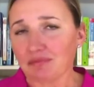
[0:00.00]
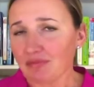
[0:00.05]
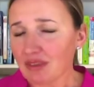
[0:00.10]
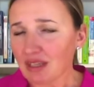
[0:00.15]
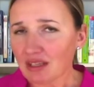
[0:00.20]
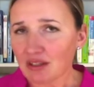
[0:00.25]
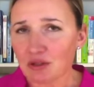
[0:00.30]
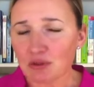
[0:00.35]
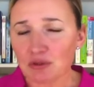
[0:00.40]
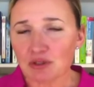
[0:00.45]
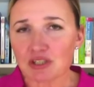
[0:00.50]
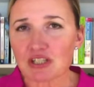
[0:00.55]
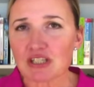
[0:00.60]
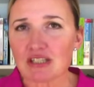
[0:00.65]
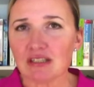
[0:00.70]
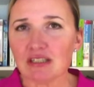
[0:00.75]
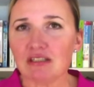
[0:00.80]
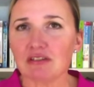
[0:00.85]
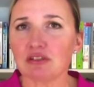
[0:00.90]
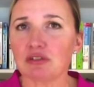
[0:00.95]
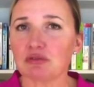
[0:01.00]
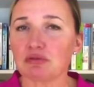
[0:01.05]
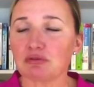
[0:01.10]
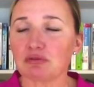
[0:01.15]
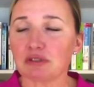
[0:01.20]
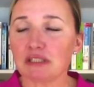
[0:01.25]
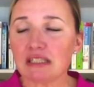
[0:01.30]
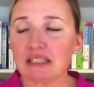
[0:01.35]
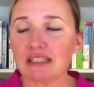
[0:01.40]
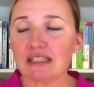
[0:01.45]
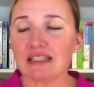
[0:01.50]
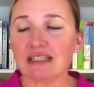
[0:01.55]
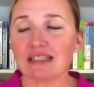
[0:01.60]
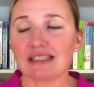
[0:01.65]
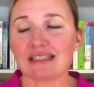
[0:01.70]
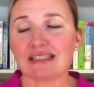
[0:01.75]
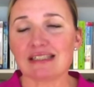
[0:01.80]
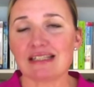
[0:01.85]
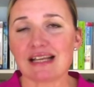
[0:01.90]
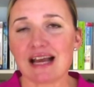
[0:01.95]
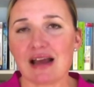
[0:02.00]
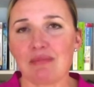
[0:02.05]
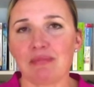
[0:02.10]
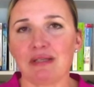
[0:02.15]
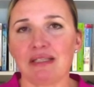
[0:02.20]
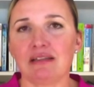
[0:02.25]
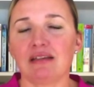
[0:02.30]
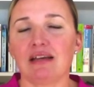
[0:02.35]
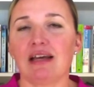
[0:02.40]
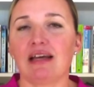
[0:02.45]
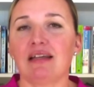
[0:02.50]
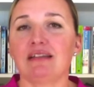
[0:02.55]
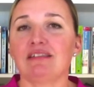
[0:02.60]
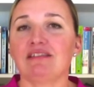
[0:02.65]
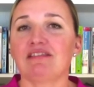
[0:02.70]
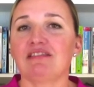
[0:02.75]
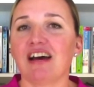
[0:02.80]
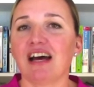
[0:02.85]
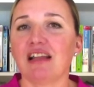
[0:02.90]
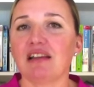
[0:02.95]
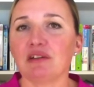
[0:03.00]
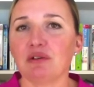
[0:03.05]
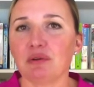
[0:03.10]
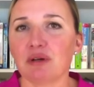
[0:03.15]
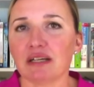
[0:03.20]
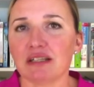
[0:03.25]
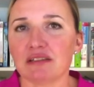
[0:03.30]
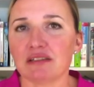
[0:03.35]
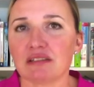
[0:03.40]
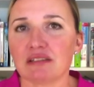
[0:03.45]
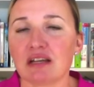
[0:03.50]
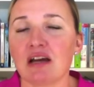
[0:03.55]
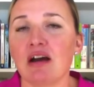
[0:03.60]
You just need to really examine and evaluate